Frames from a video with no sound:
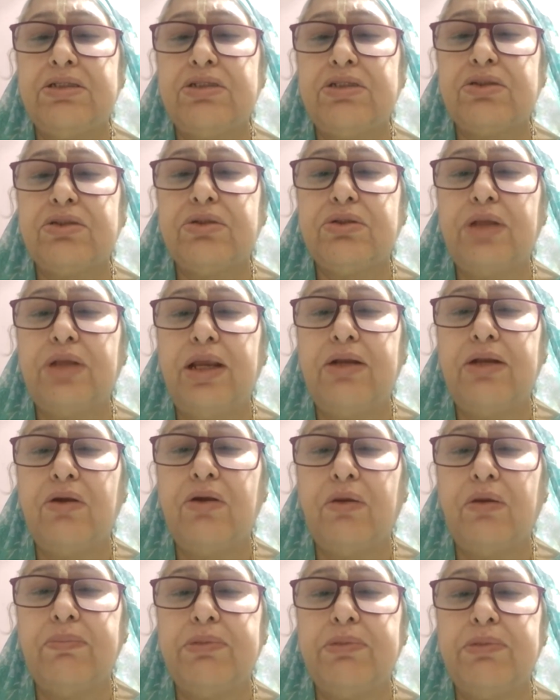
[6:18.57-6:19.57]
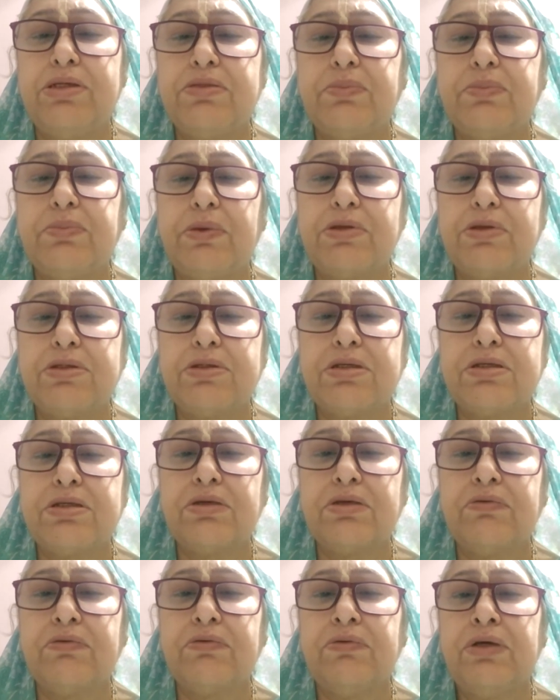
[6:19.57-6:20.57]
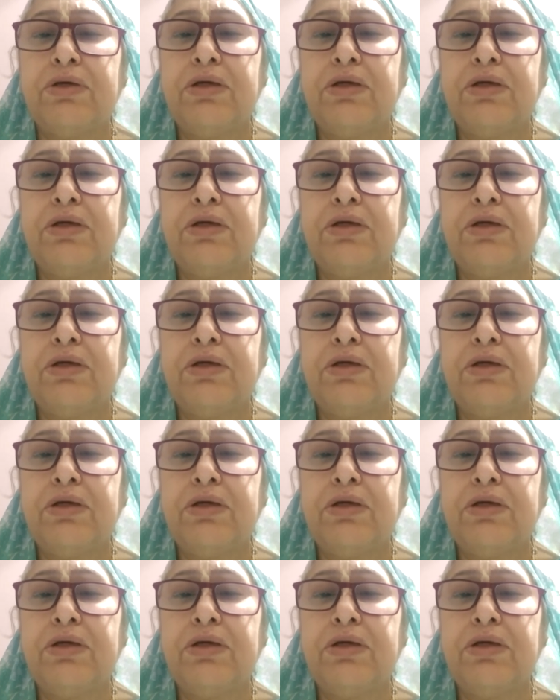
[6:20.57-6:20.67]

should adopt this process of